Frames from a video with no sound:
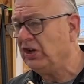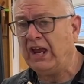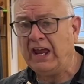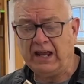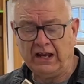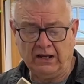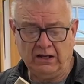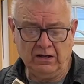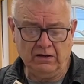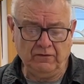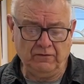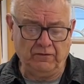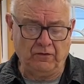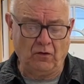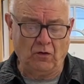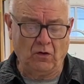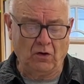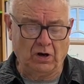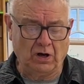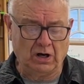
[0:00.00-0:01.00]
jig
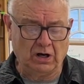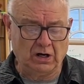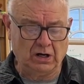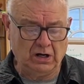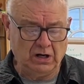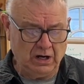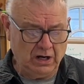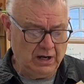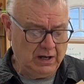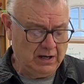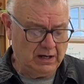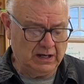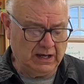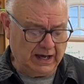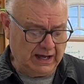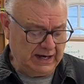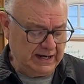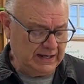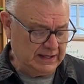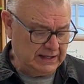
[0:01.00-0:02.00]
for
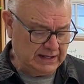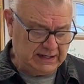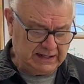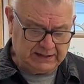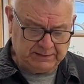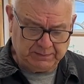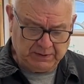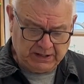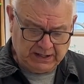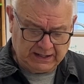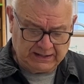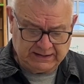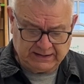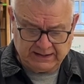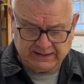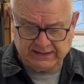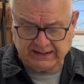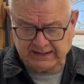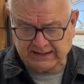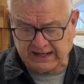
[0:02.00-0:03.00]
cutting these
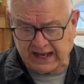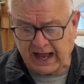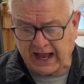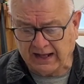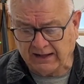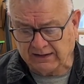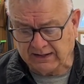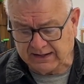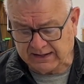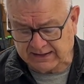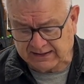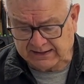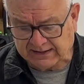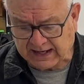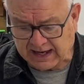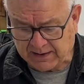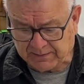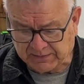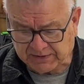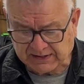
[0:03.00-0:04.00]
because it's exactly the
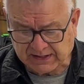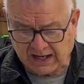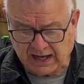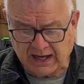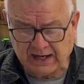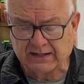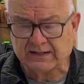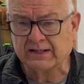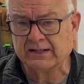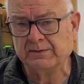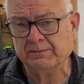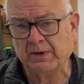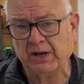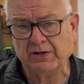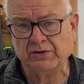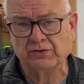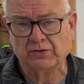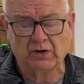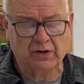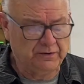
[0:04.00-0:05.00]
same size as
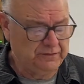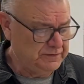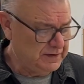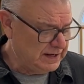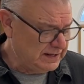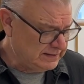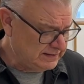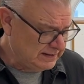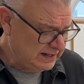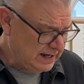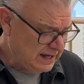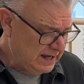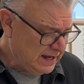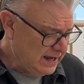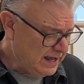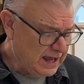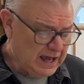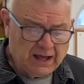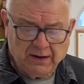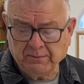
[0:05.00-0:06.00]
my drawer face
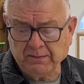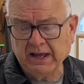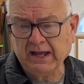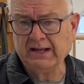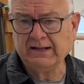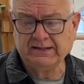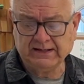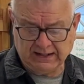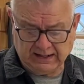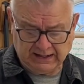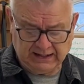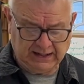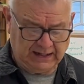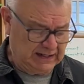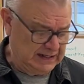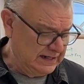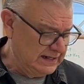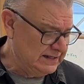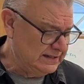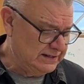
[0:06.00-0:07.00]
and makes it a
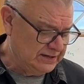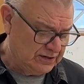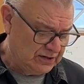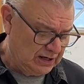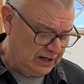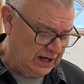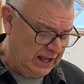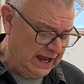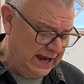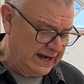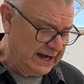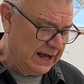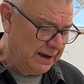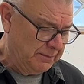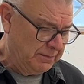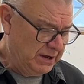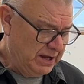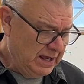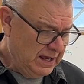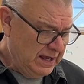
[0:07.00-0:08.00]
little easier to line
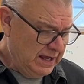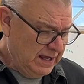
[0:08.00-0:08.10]
up.